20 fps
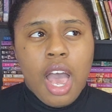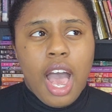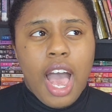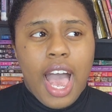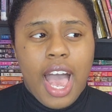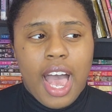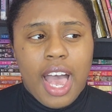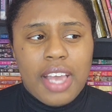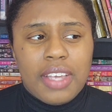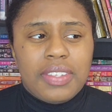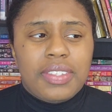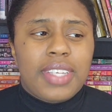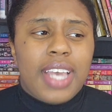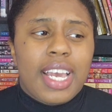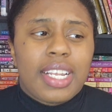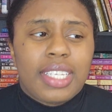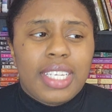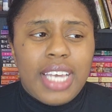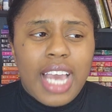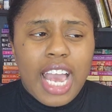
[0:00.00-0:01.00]

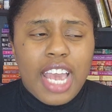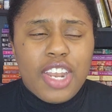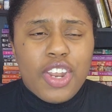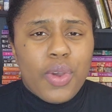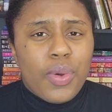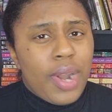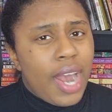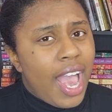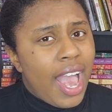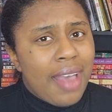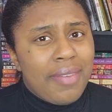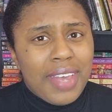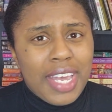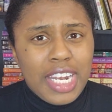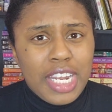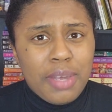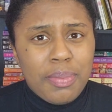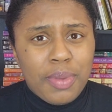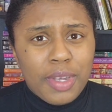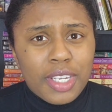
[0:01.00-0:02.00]
Sadly, I don't have
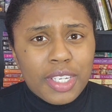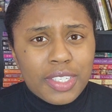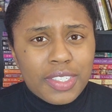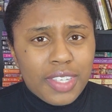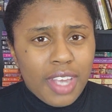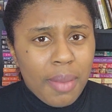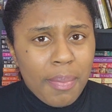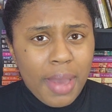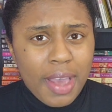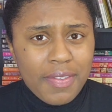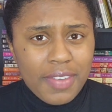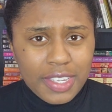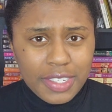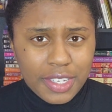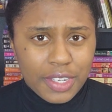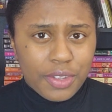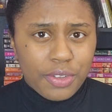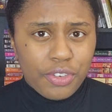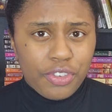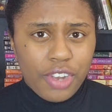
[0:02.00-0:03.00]
any books on my
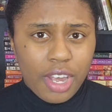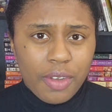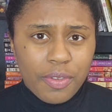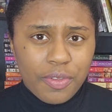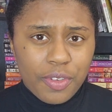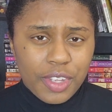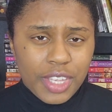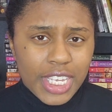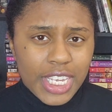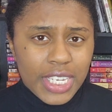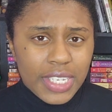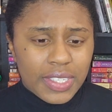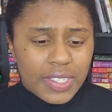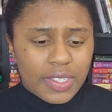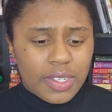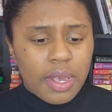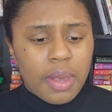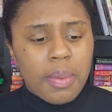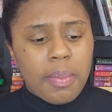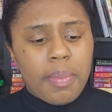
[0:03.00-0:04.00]
physical shelf for
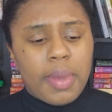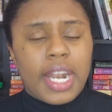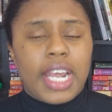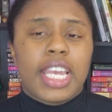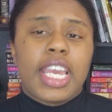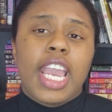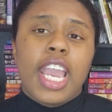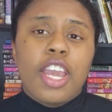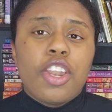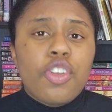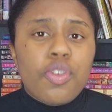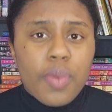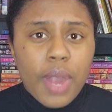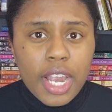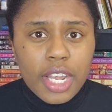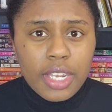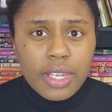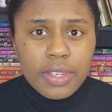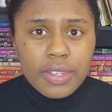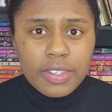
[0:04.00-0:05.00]
this, but I can
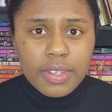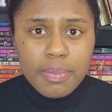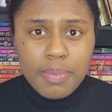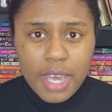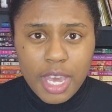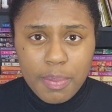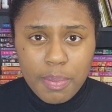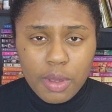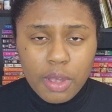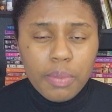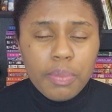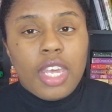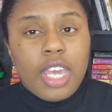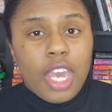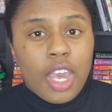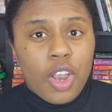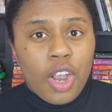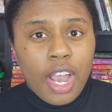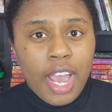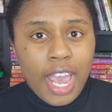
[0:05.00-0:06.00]
direct you to some people.
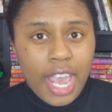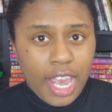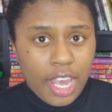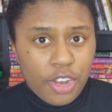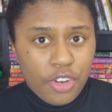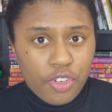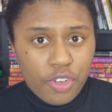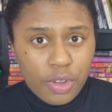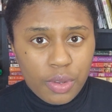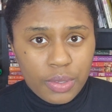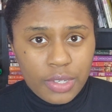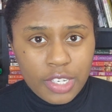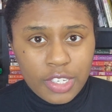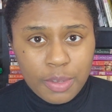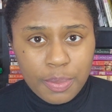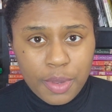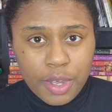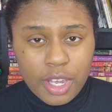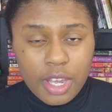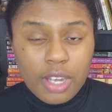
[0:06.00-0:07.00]
Kira Andrews has a
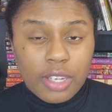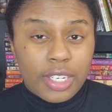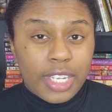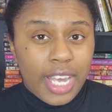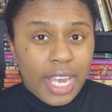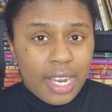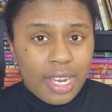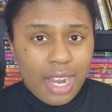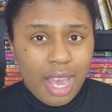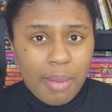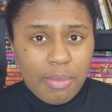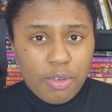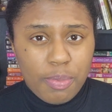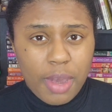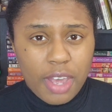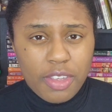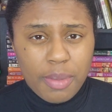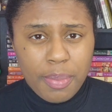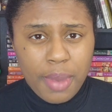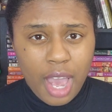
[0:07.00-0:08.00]
book called Kidnapped
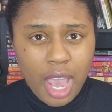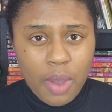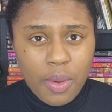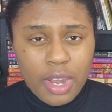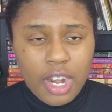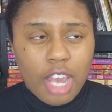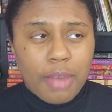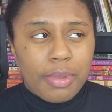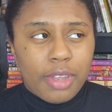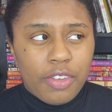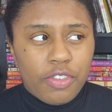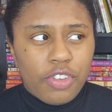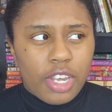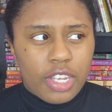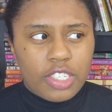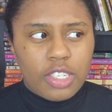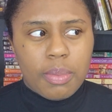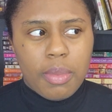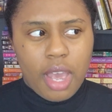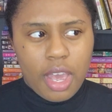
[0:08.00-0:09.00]
by the Pirate. I believe she
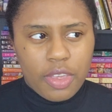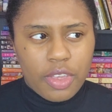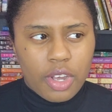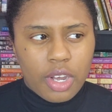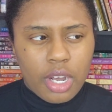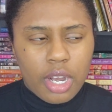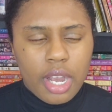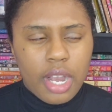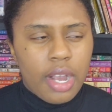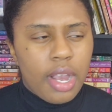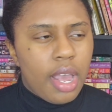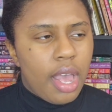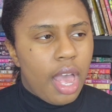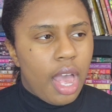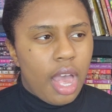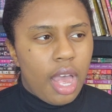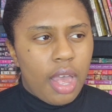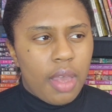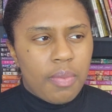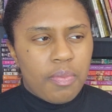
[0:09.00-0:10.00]
has some other
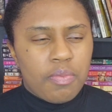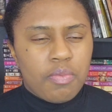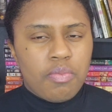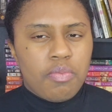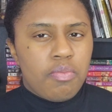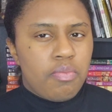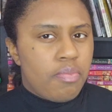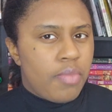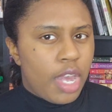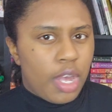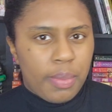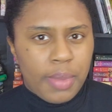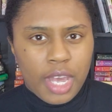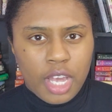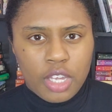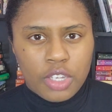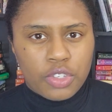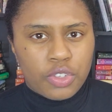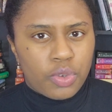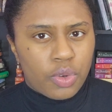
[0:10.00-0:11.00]

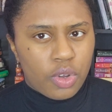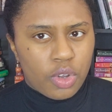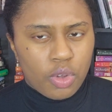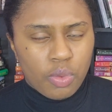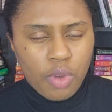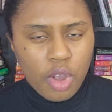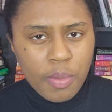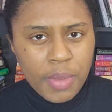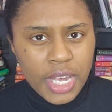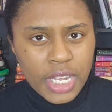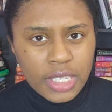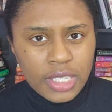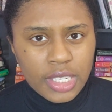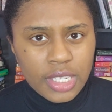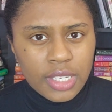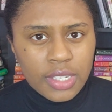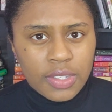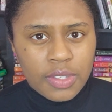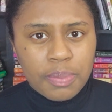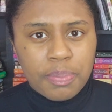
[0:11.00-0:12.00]
male historical
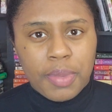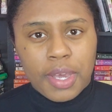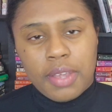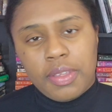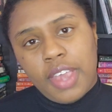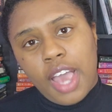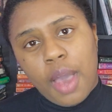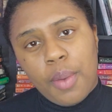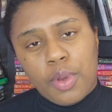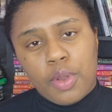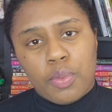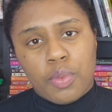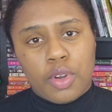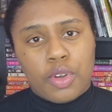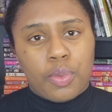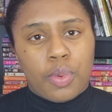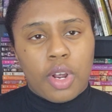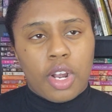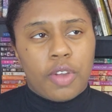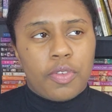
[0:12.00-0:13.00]
romances, but that one
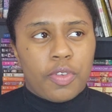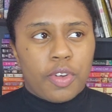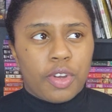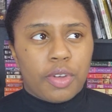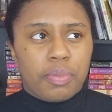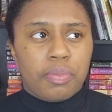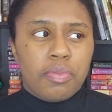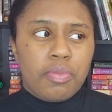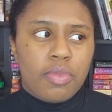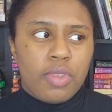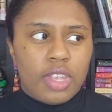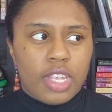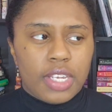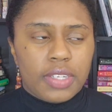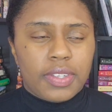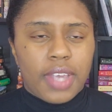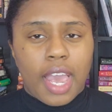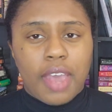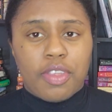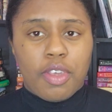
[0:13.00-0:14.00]
would work for
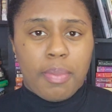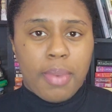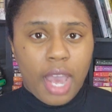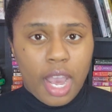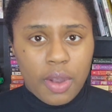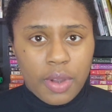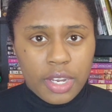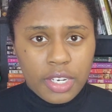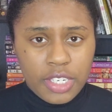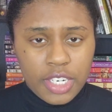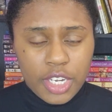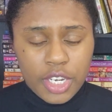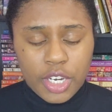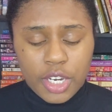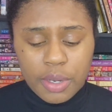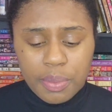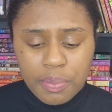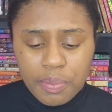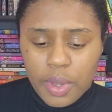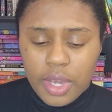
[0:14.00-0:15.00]
this and the pirate
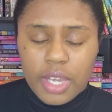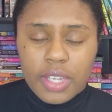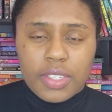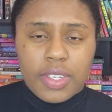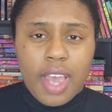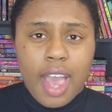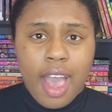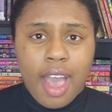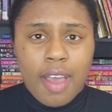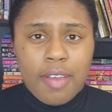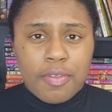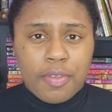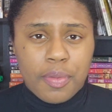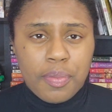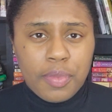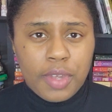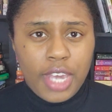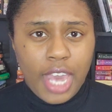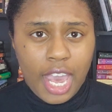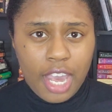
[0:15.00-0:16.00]
tier. We also have
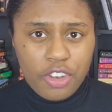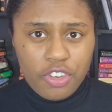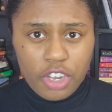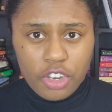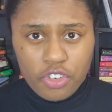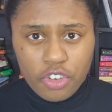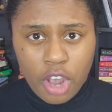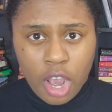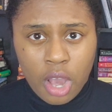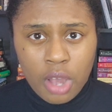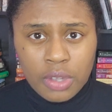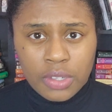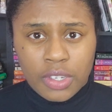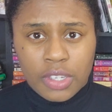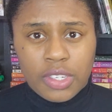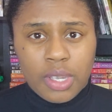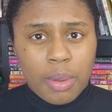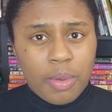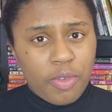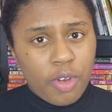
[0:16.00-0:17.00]
KJ Charles.
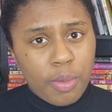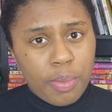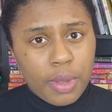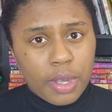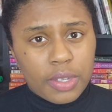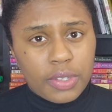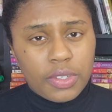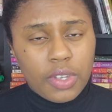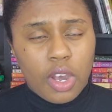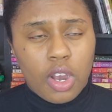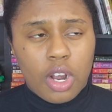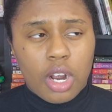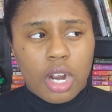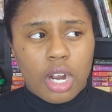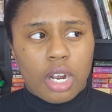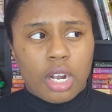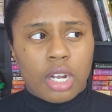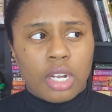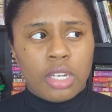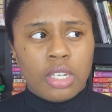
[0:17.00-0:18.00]
Some of her books
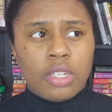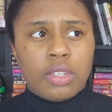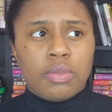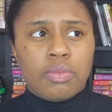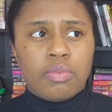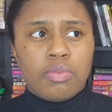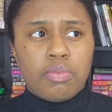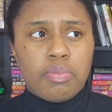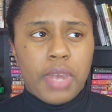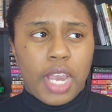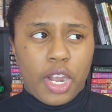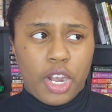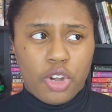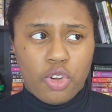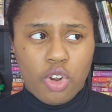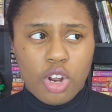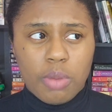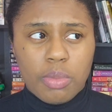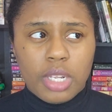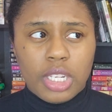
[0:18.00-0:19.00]
are
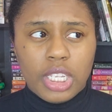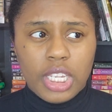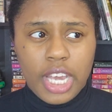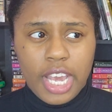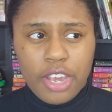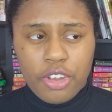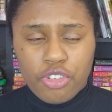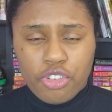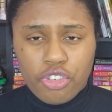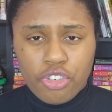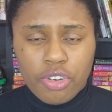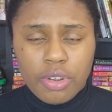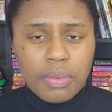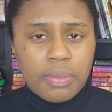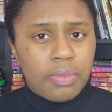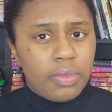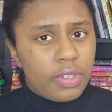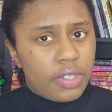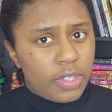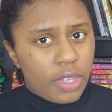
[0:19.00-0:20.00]
paranormal-ish,
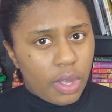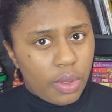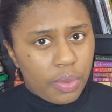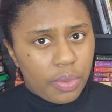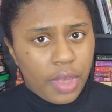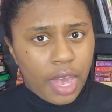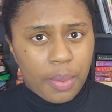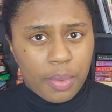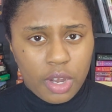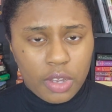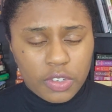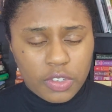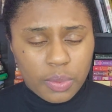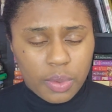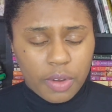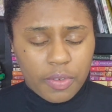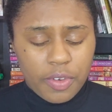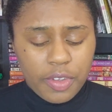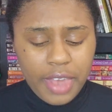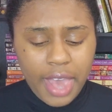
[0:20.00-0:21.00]
so that would also
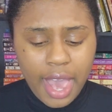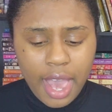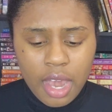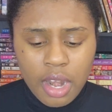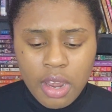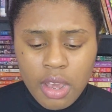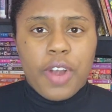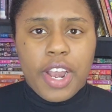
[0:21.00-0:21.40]
work for that.